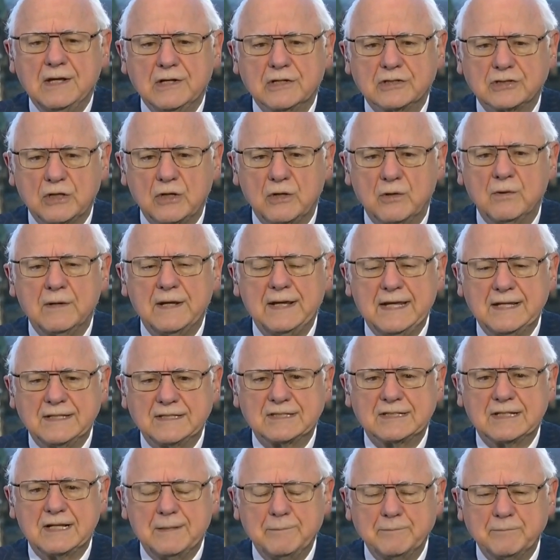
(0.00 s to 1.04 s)
So
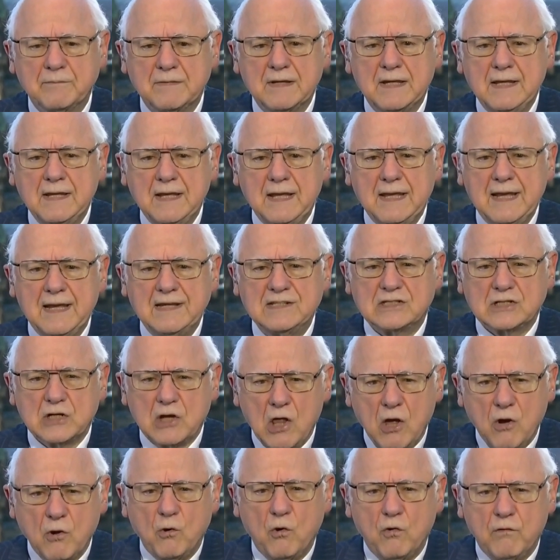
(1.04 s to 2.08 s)
it's um, it's
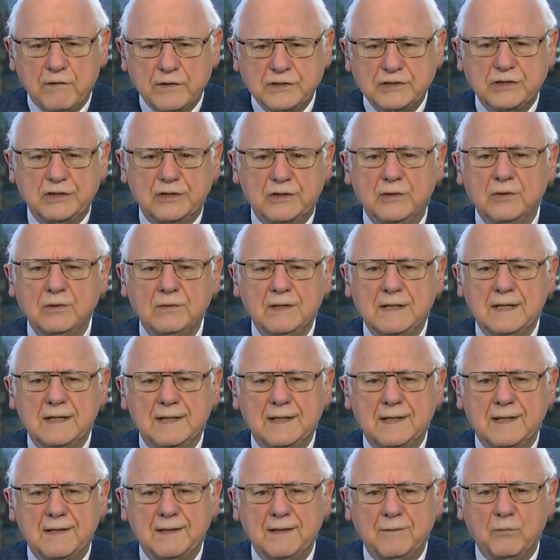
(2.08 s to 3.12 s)
long overdue.
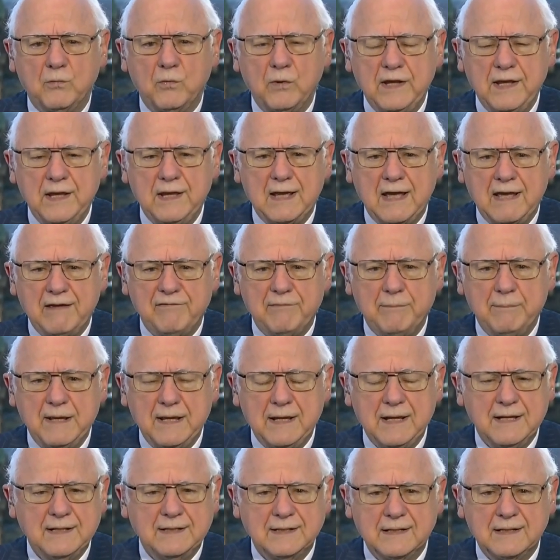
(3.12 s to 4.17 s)
Uh, we have
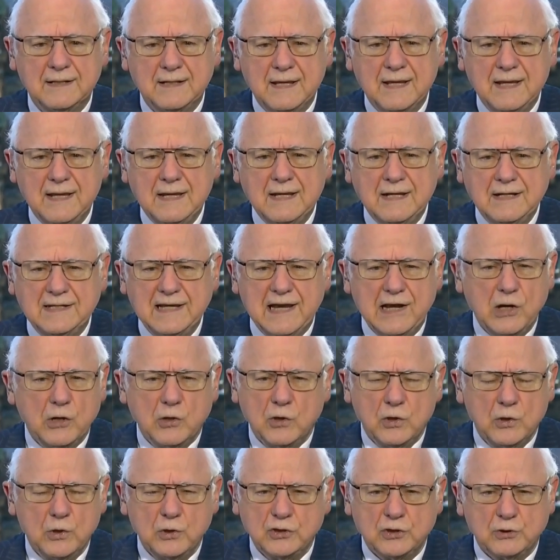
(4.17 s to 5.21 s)
been uh,
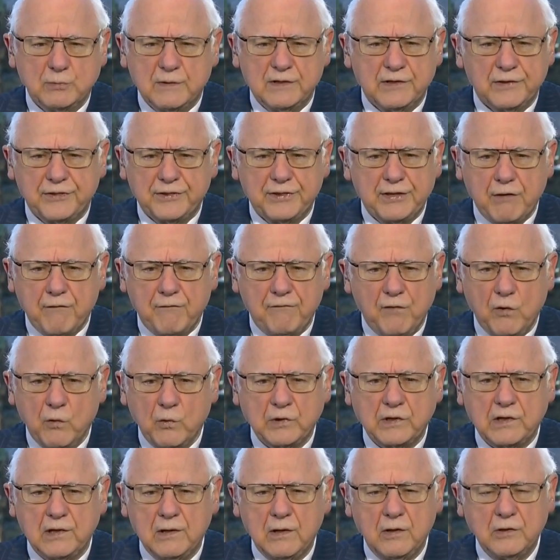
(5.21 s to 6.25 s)
deluged with uh,
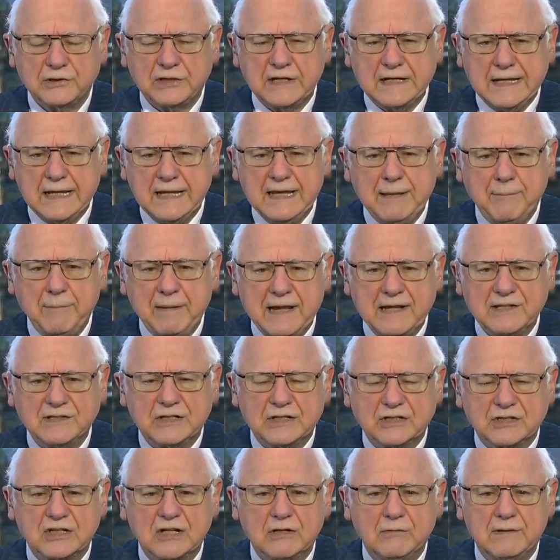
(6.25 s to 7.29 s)
phone calls and emails
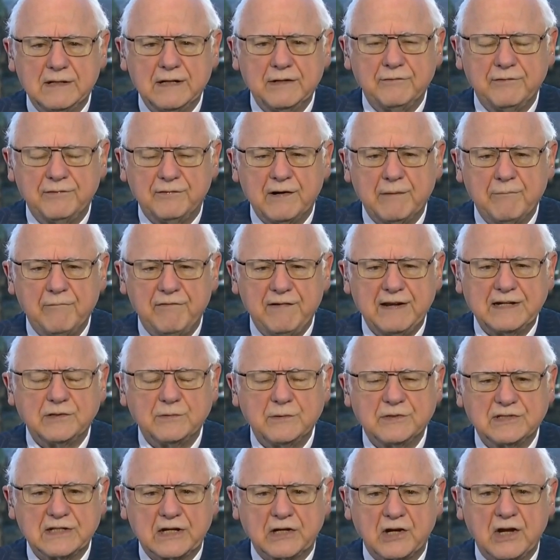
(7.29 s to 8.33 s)
and so on from
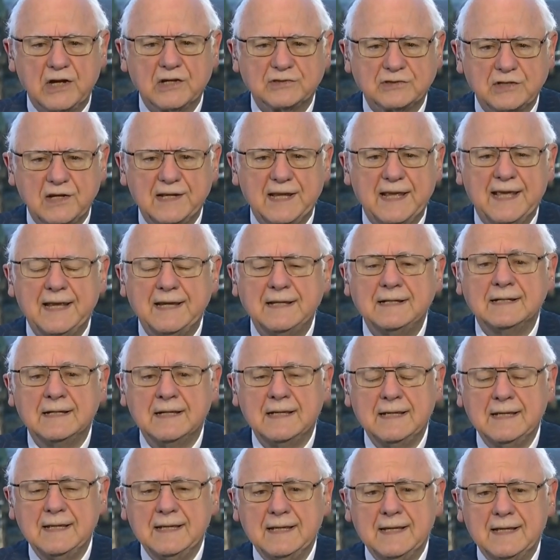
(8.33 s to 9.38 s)
veterans across the land
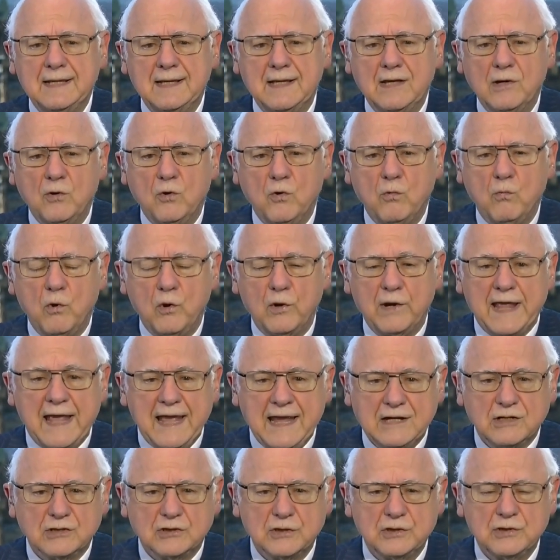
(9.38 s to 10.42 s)
uh, who were
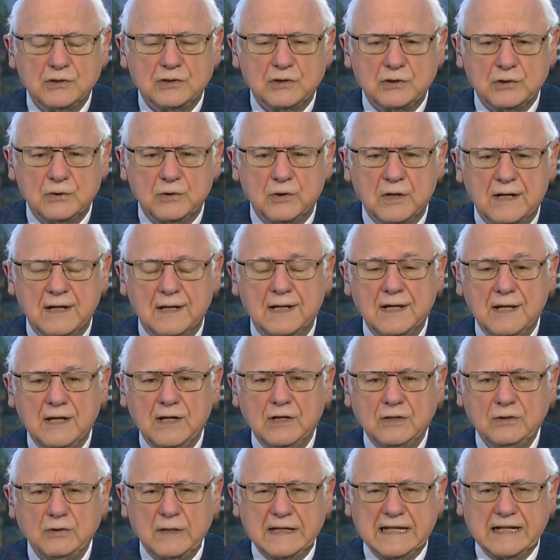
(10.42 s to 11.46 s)
anxious to uh,
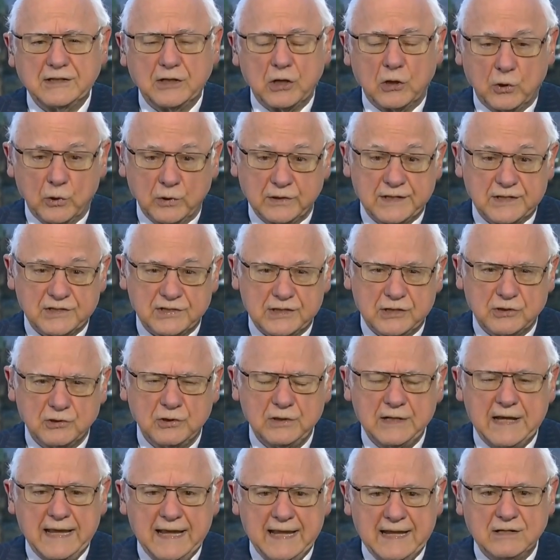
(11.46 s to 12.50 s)
to get the court
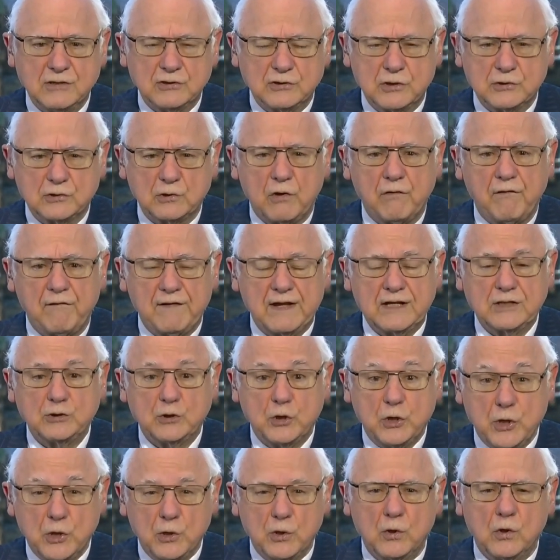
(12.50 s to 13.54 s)
decision, anxious of that
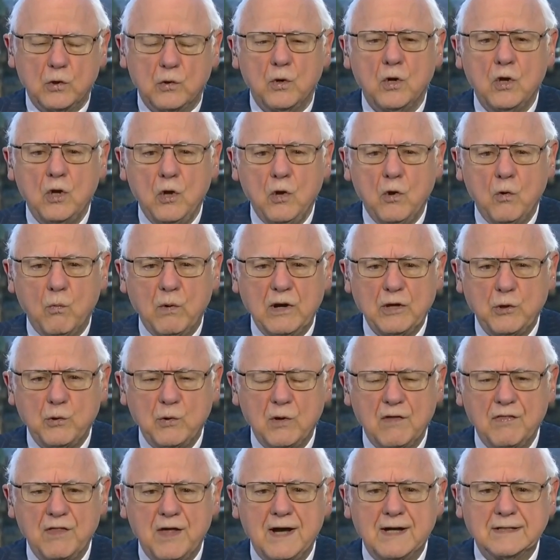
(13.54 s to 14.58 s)
to know whether
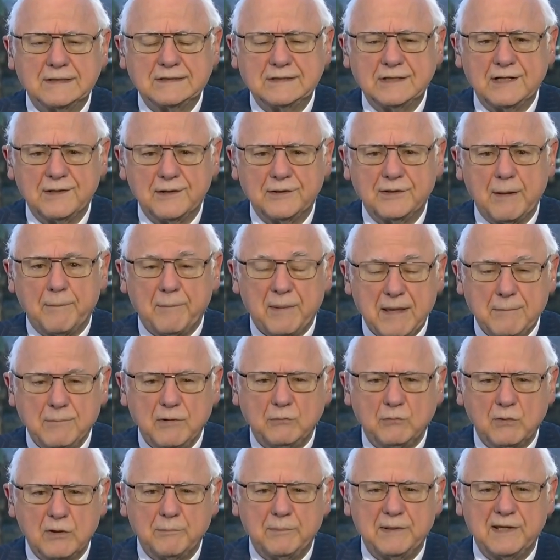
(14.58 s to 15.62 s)
or not uh, the
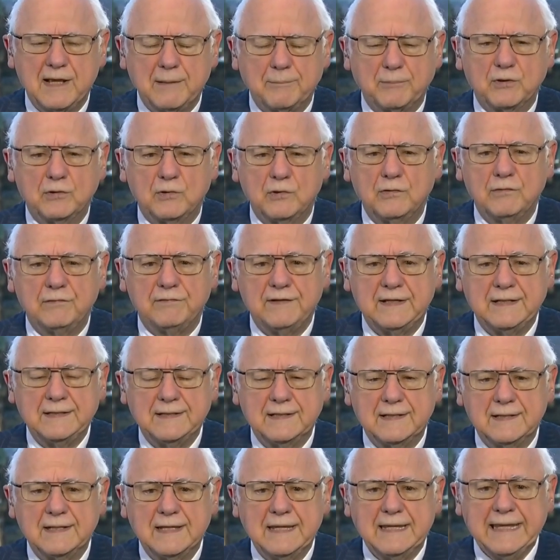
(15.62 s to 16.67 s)
payment will be approved,
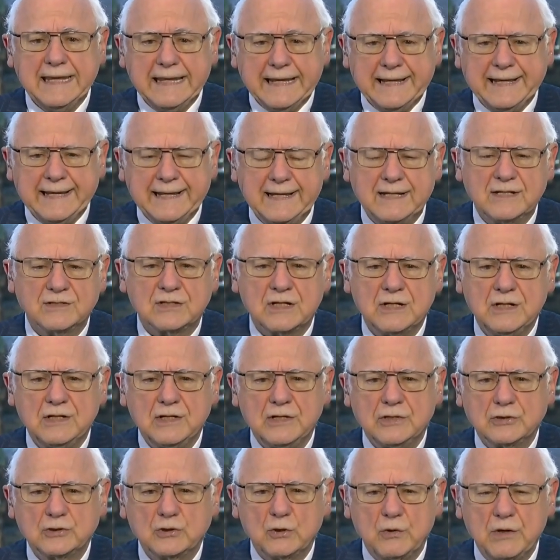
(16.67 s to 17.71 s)
and uh, it is.
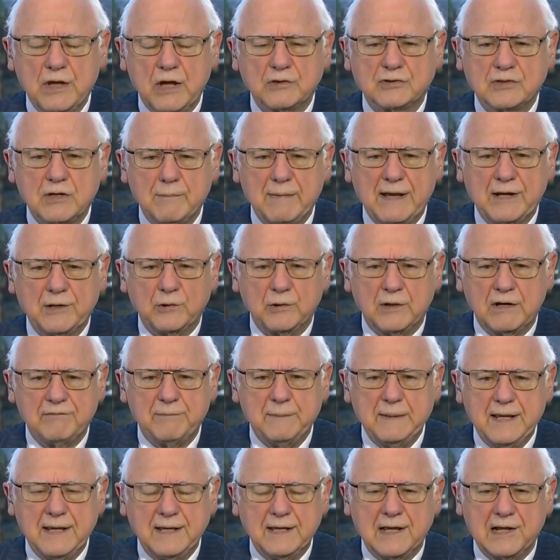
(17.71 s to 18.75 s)
So now it's a matter of
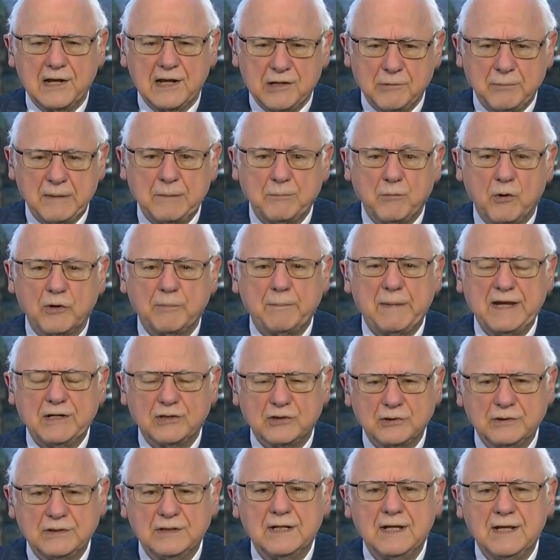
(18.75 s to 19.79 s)
being a little bit more
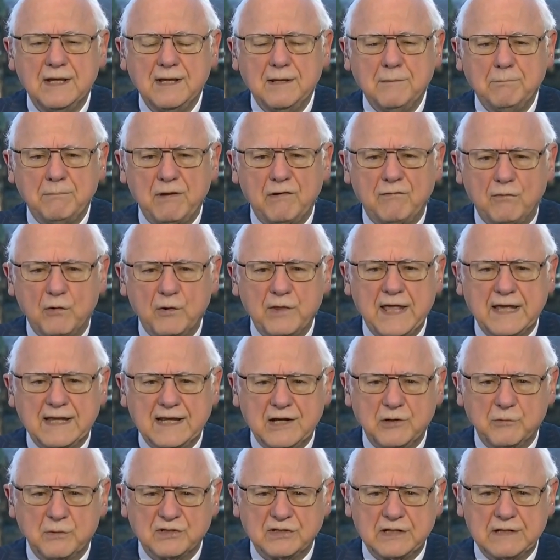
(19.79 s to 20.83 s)
patient before they
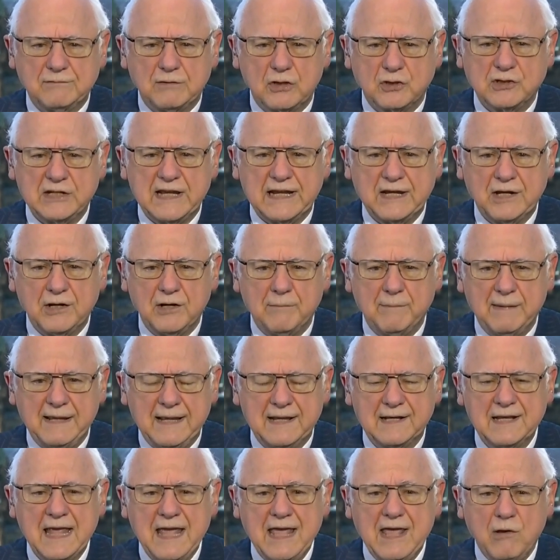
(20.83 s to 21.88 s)
can receive the check in the
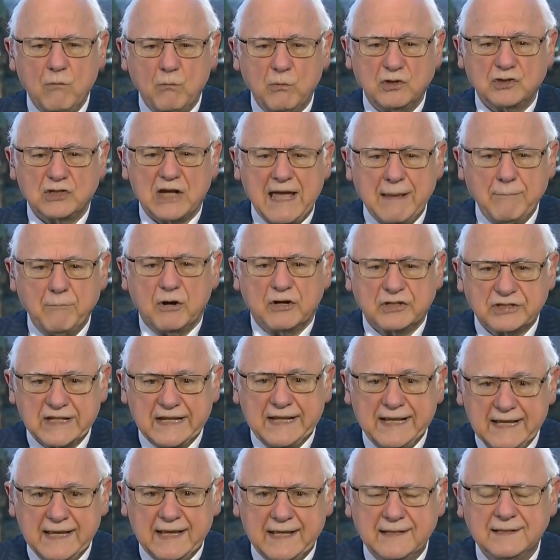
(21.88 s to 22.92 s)
mail, which I must
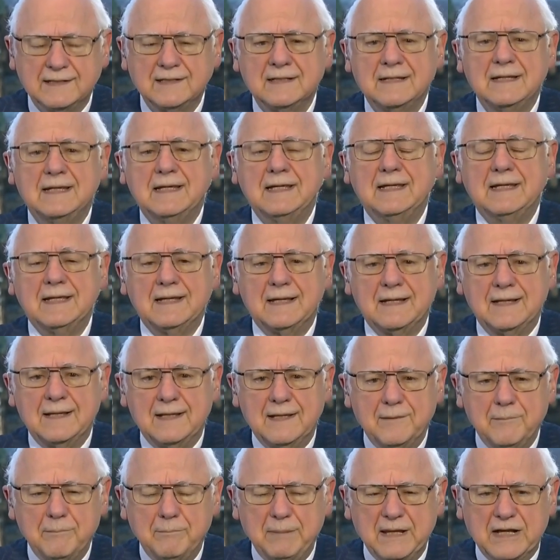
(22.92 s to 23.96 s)
add,
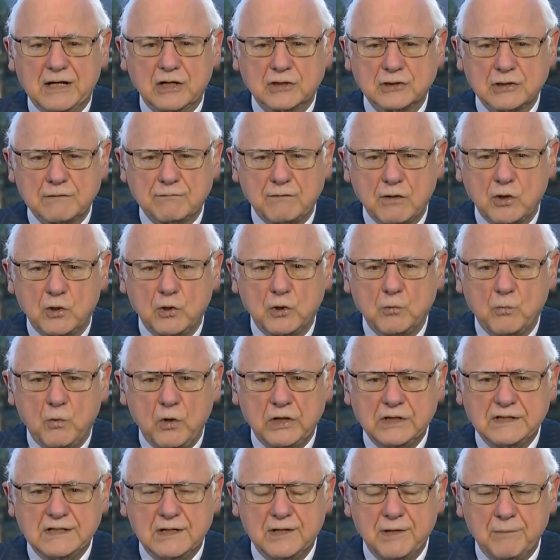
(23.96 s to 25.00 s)
um, because of the good
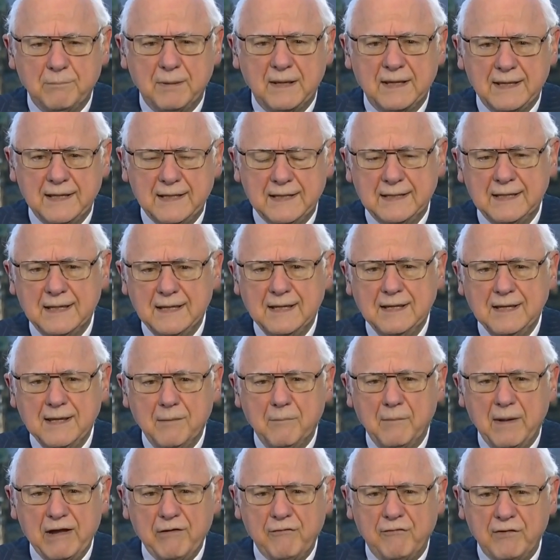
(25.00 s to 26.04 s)
work done by
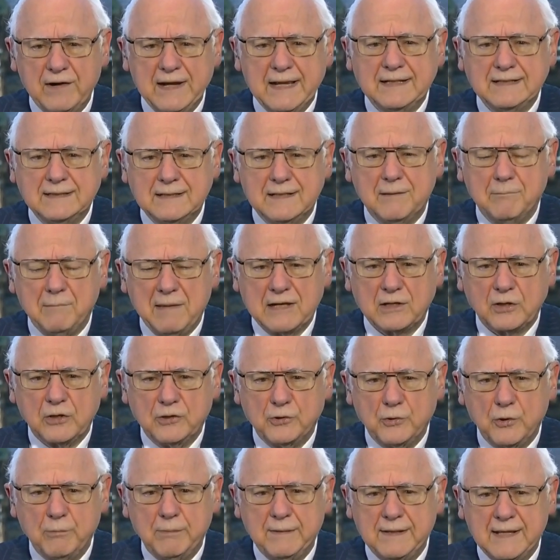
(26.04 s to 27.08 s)
my friend uh,
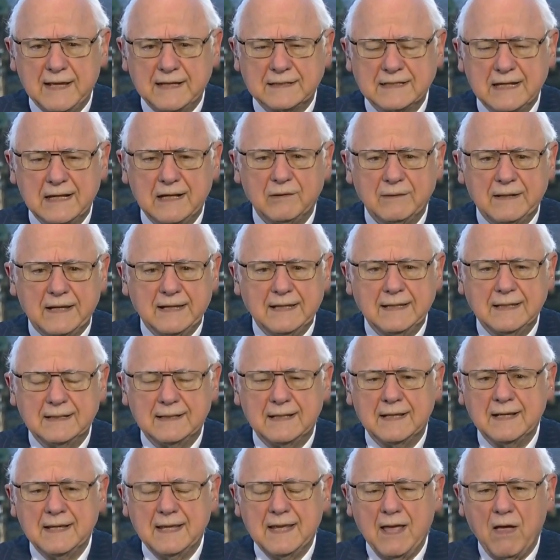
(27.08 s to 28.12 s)
Malcolm Ruby at Gowling,
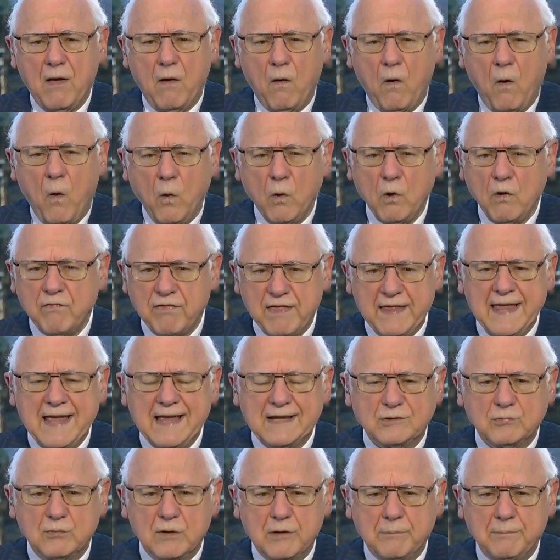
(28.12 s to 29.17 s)
all of
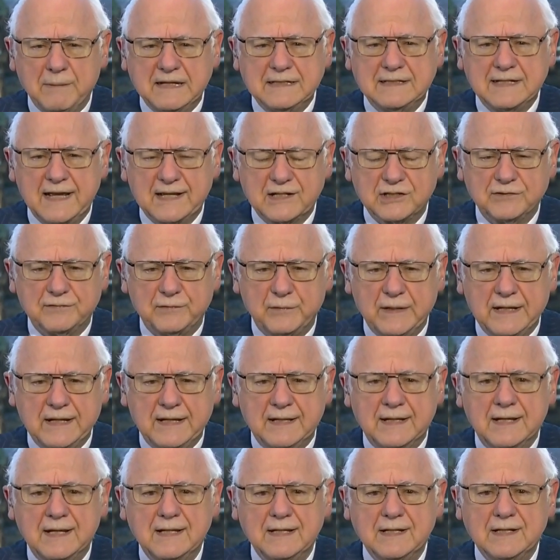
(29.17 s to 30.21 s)
that will be tax
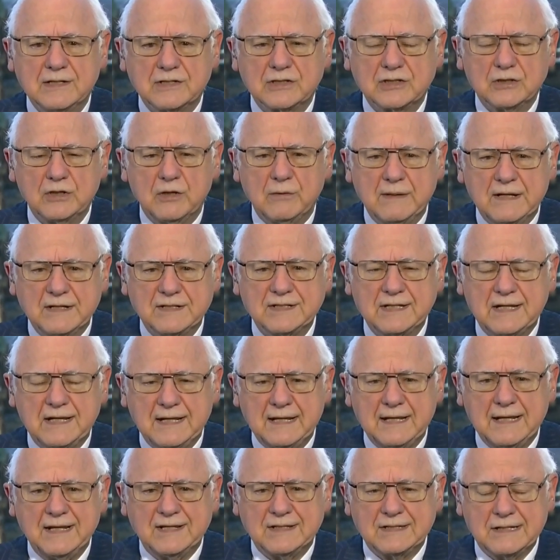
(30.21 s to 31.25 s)
free. So it's a
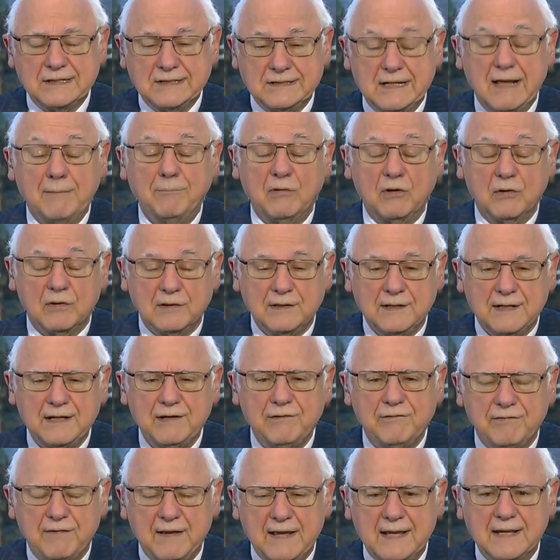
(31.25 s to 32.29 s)
it's a double,
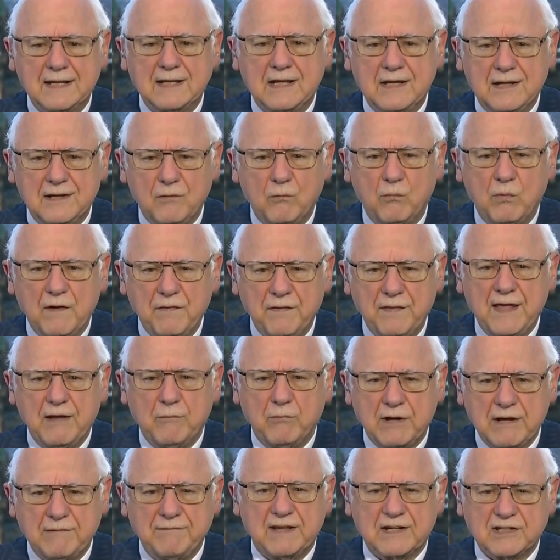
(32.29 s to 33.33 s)
in fact, uh, what they
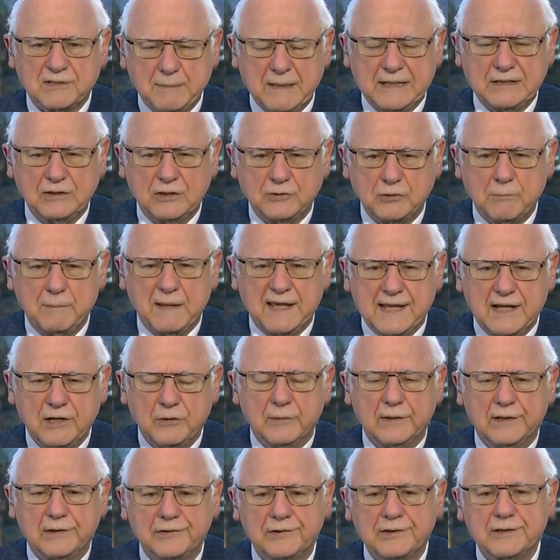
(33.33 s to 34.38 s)
would have expected to begin
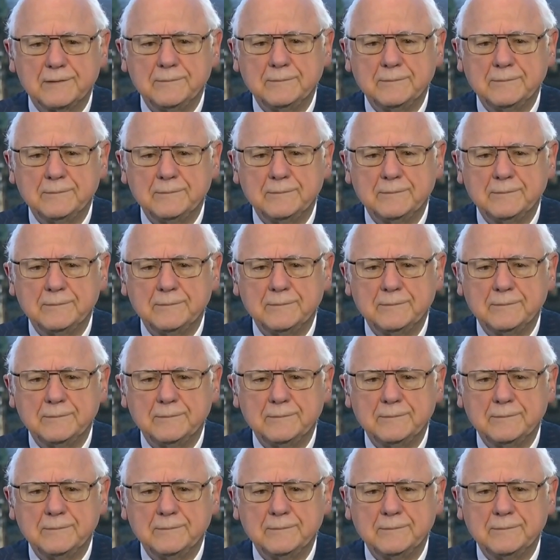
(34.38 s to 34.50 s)
with.